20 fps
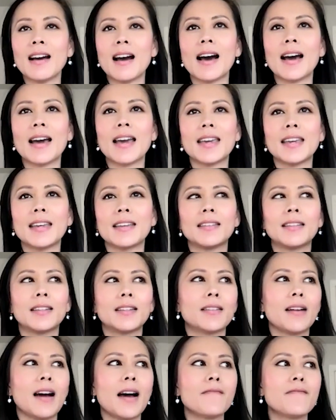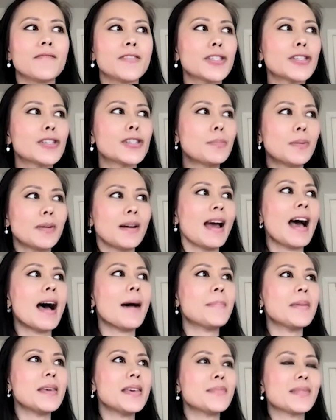I'm super
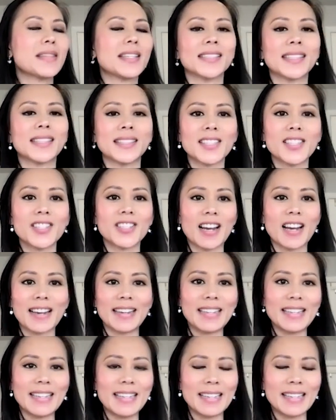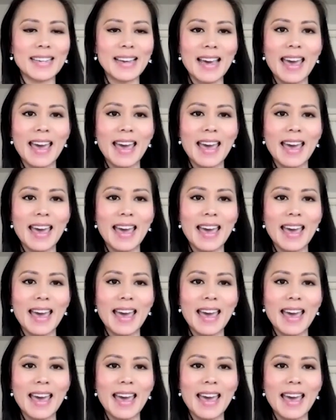happy when the sun is shining,